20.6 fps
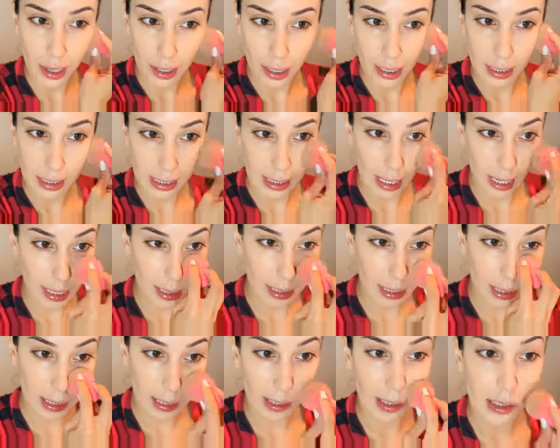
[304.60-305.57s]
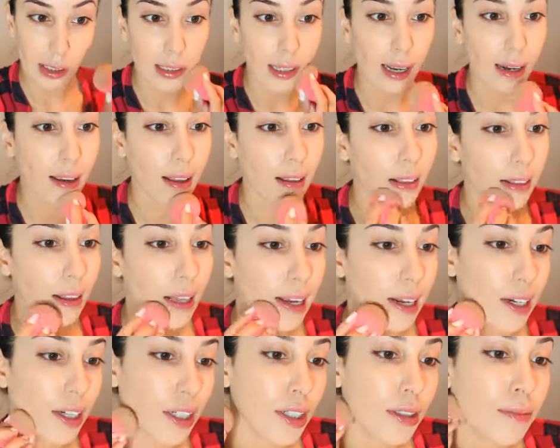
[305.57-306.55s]
areas that I need a second
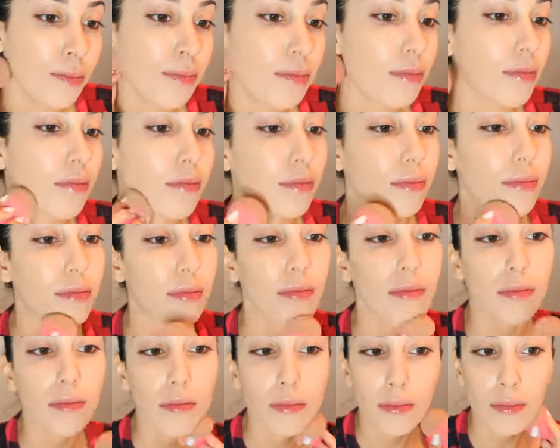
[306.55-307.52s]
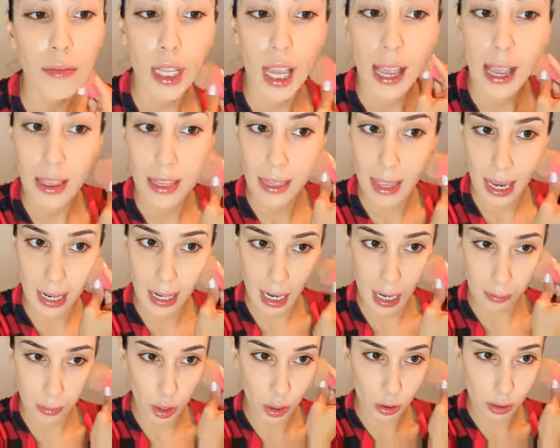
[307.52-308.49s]
layer. And then
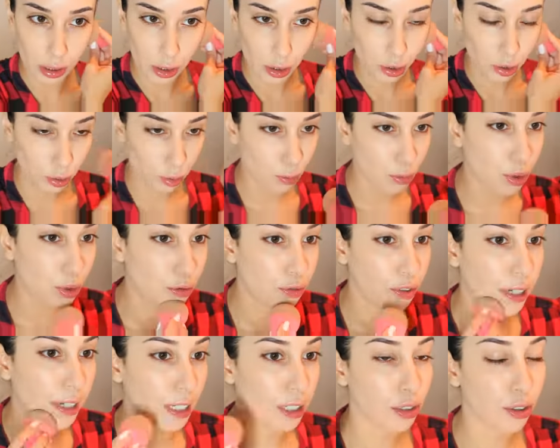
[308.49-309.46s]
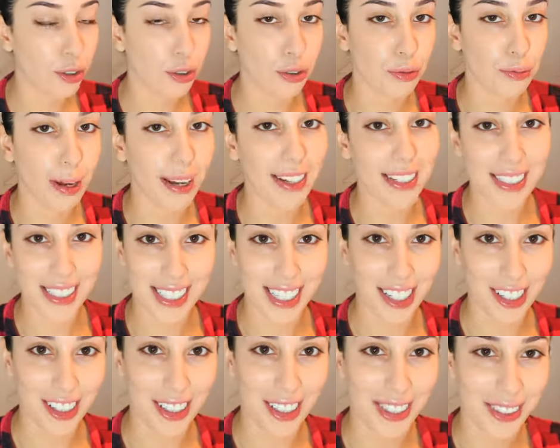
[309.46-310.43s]
I'm going to move into my
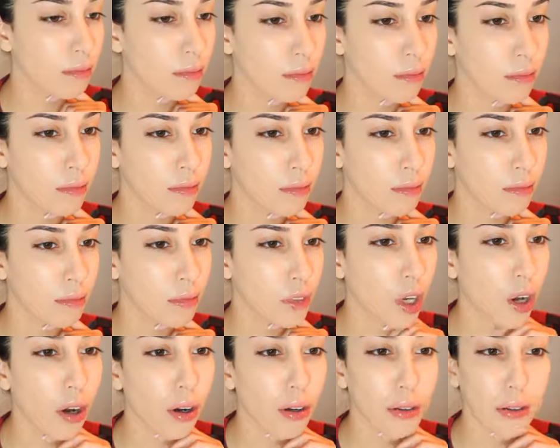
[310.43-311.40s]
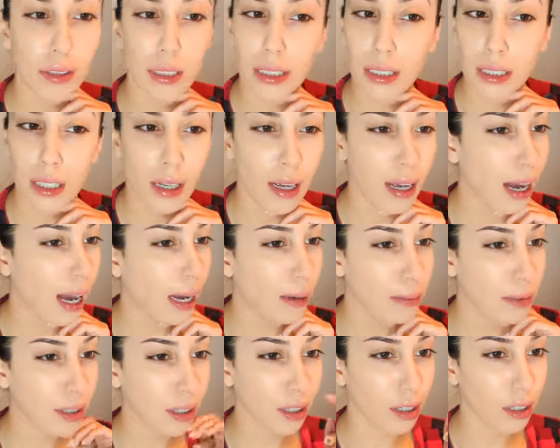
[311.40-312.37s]
concealer. Holy,
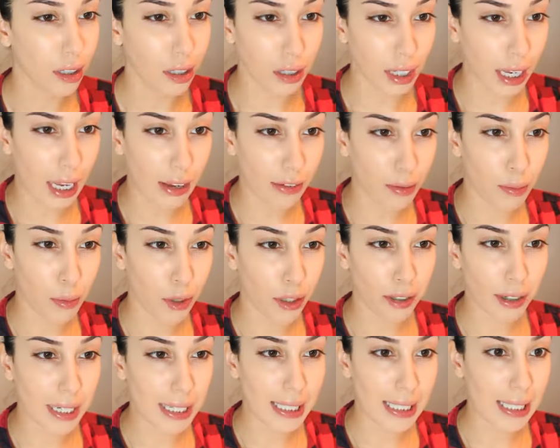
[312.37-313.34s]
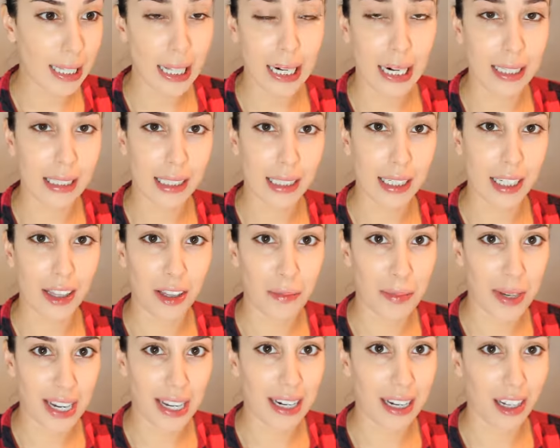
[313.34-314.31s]
I'm starting to look even more crazy than I did in the
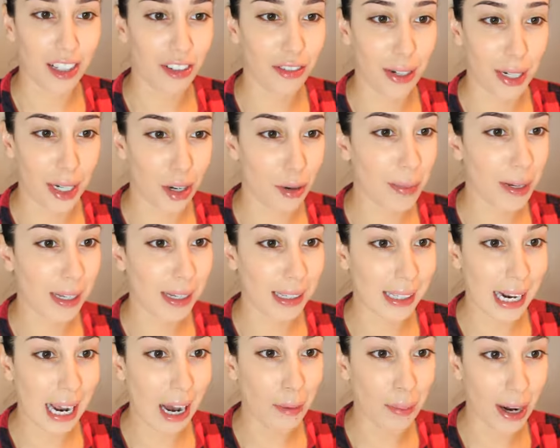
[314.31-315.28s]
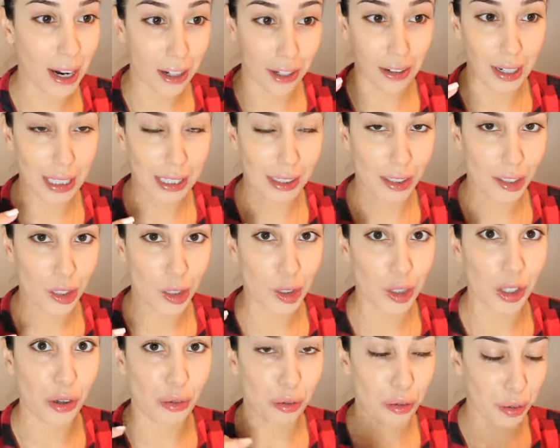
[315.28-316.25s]
beginning of the video because now my under eye
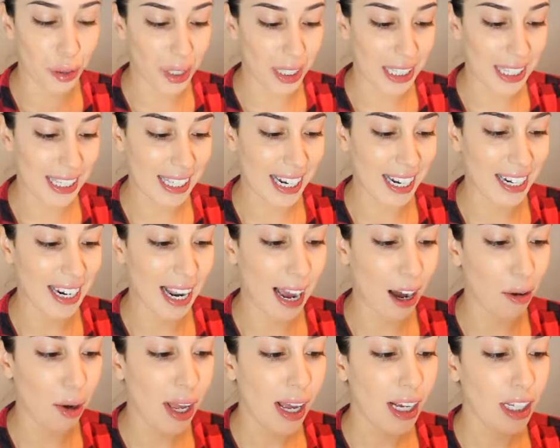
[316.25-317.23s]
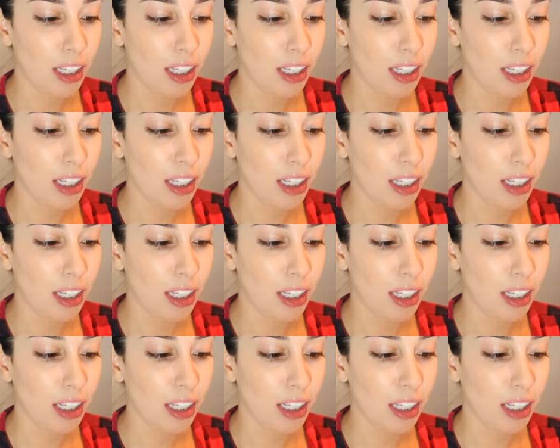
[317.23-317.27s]
circles really stand out.